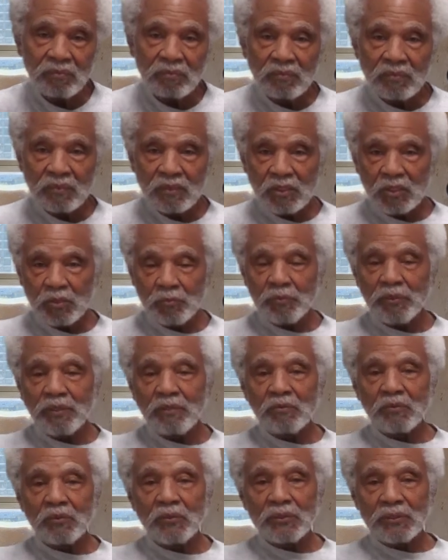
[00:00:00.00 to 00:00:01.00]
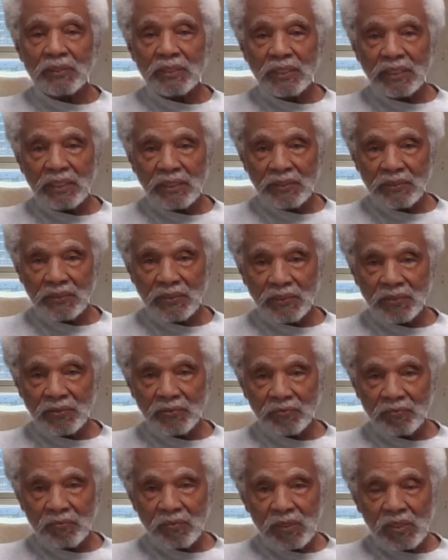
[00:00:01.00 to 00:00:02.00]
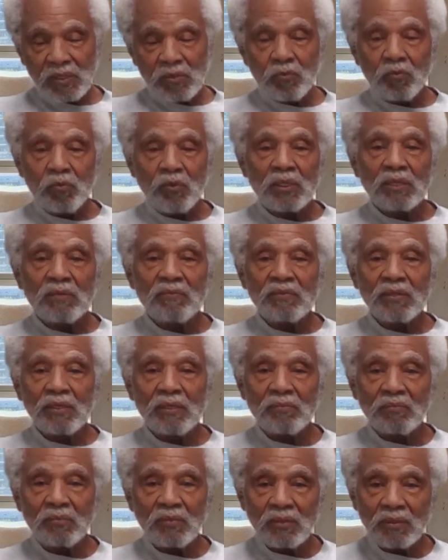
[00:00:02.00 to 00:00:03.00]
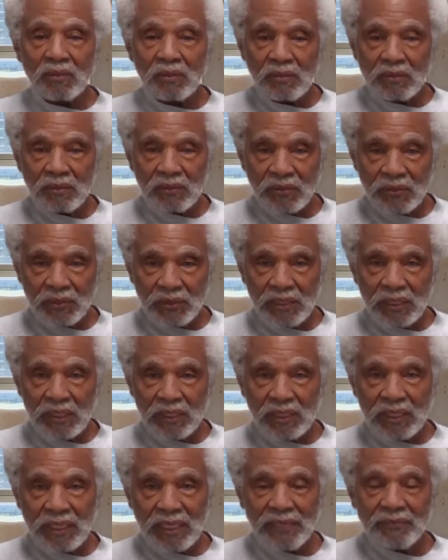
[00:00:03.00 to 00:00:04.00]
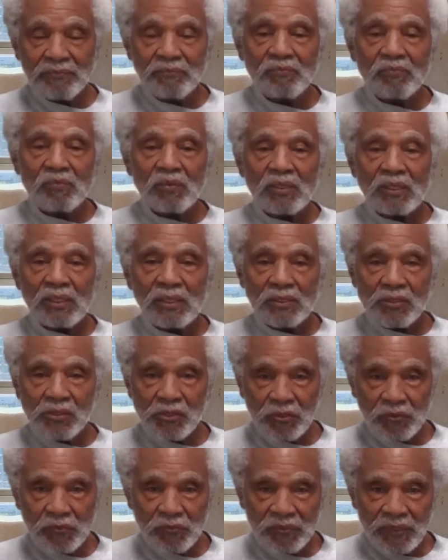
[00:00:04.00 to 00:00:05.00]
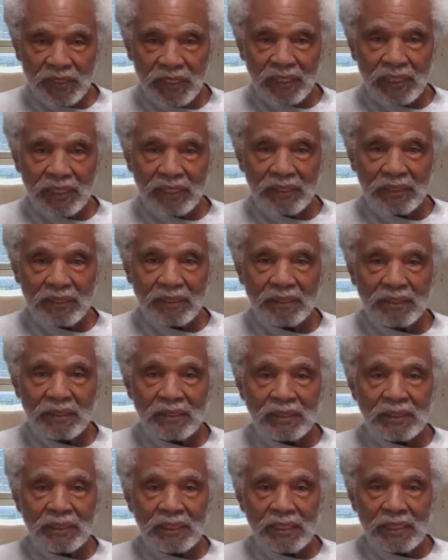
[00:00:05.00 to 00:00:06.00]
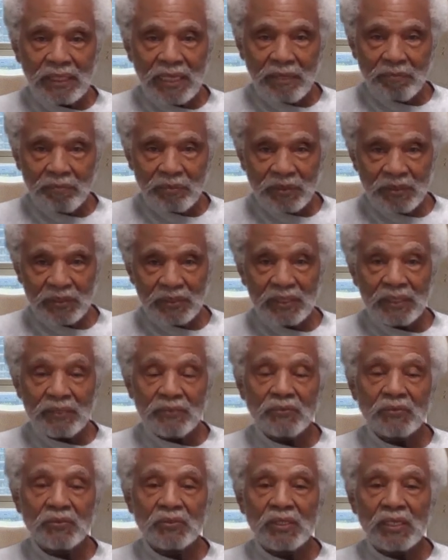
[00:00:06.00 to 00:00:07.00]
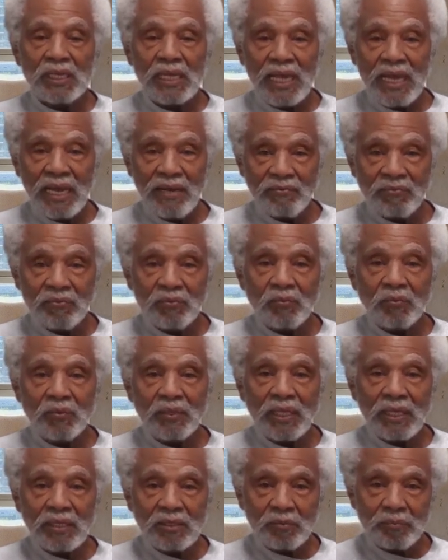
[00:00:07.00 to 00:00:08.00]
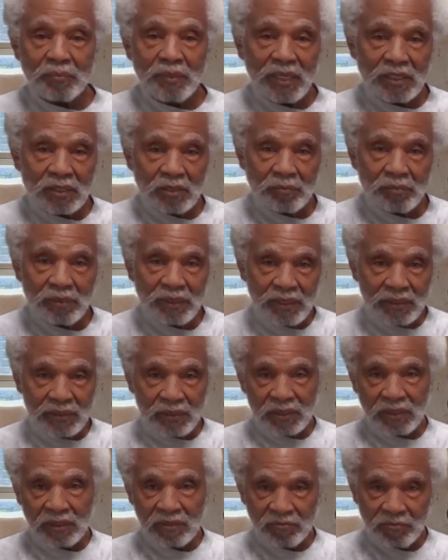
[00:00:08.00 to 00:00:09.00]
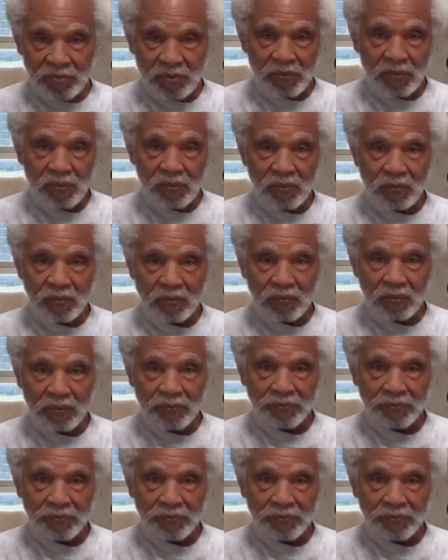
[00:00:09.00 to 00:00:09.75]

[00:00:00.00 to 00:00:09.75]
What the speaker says: Supreme Court cases. One of them said that a juvenile cannot be sentenced to life without the possibility of parole.